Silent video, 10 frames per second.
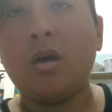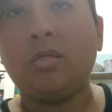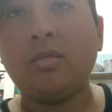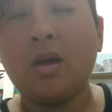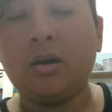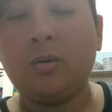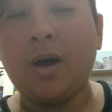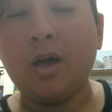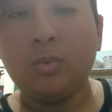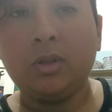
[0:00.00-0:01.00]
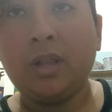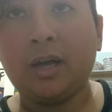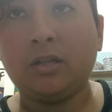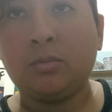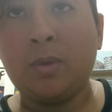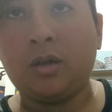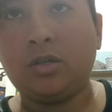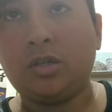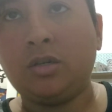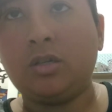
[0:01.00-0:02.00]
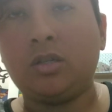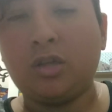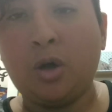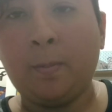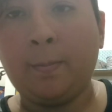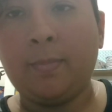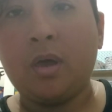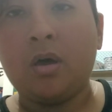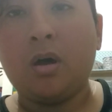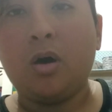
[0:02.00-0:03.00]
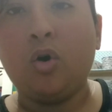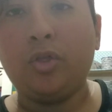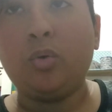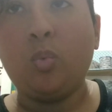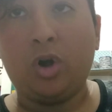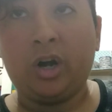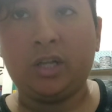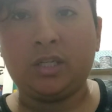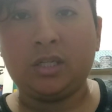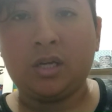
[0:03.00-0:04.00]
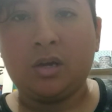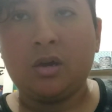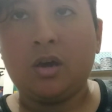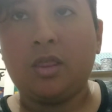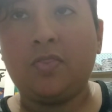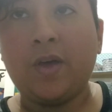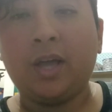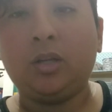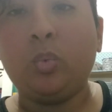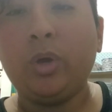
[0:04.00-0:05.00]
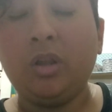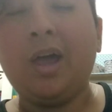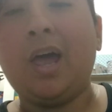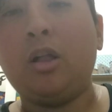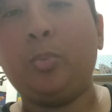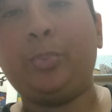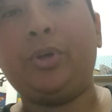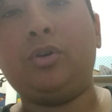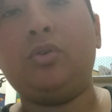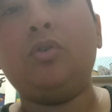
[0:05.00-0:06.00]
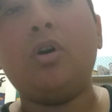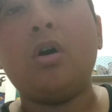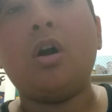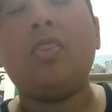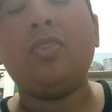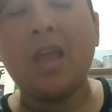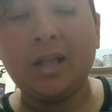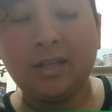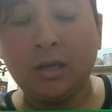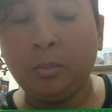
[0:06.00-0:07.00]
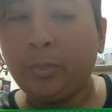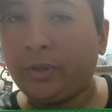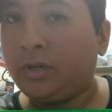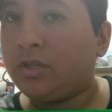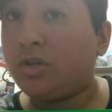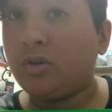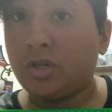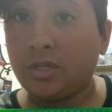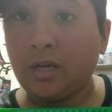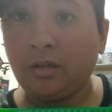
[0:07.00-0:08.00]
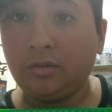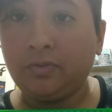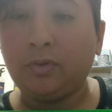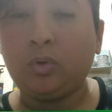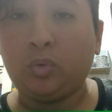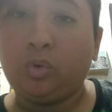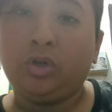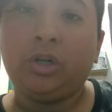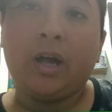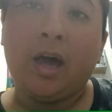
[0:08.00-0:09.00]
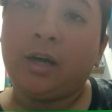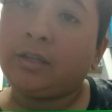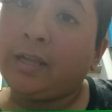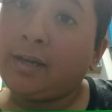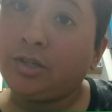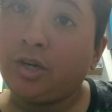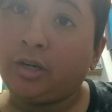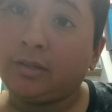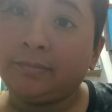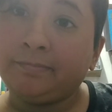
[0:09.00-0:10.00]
Now, I would like to mention some other words that will help you not embarrass yourself or act like a jerk.